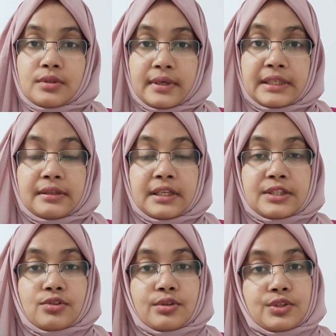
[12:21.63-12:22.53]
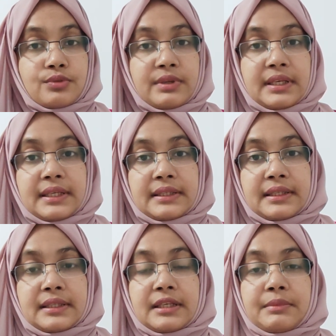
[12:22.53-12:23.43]
redness or swelling,
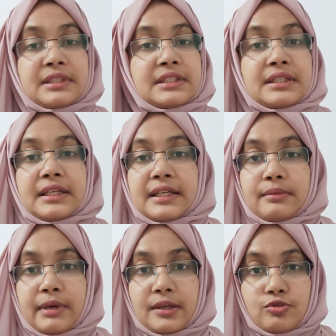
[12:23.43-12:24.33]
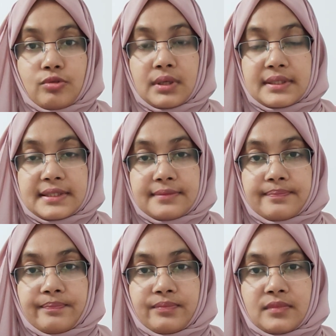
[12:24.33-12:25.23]
then immediately get back to us.